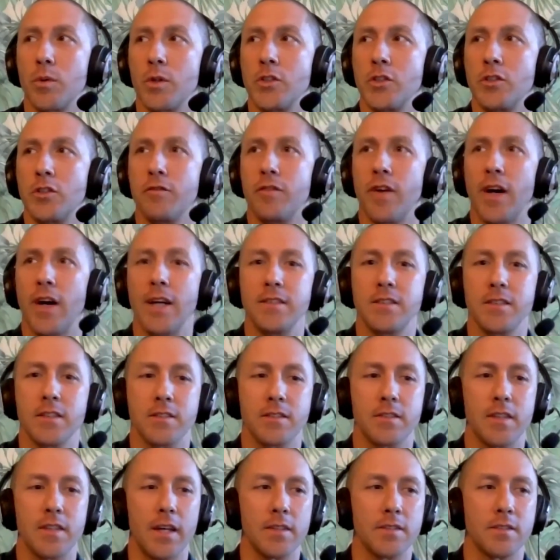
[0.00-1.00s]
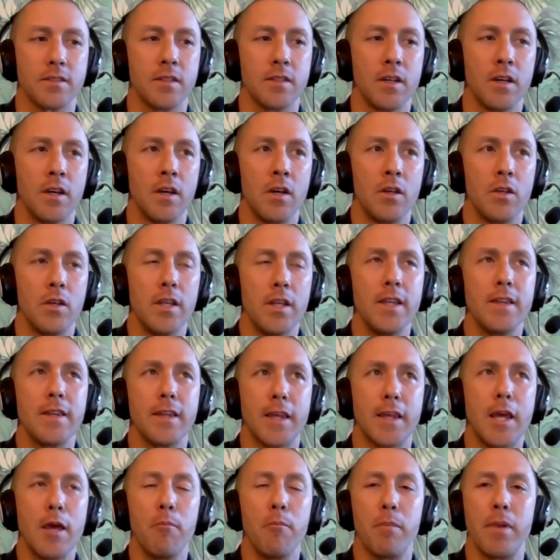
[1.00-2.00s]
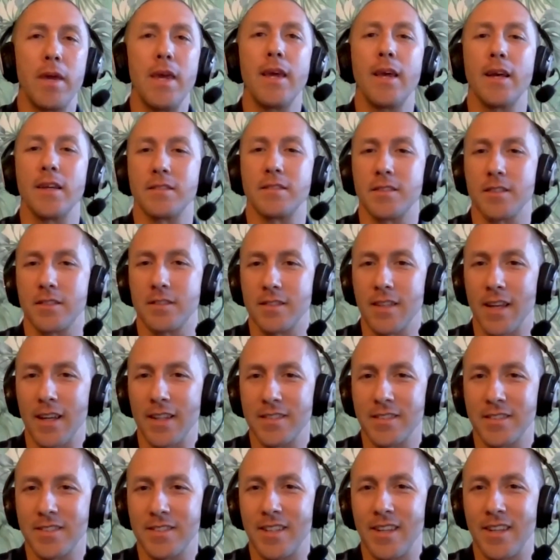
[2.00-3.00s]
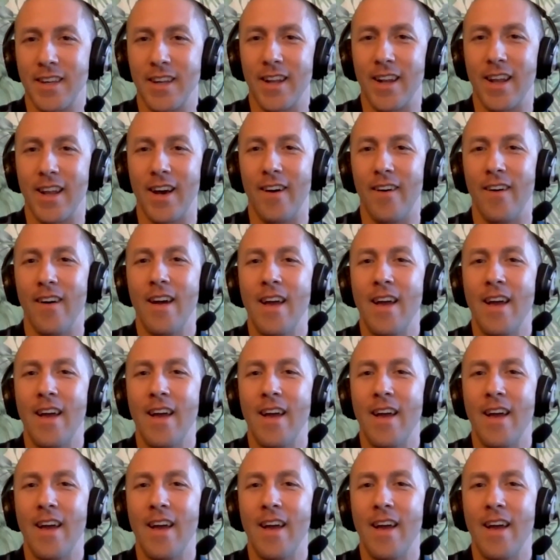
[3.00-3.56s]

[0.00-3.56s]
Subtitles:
once you find success, you need to keep being a success, you know?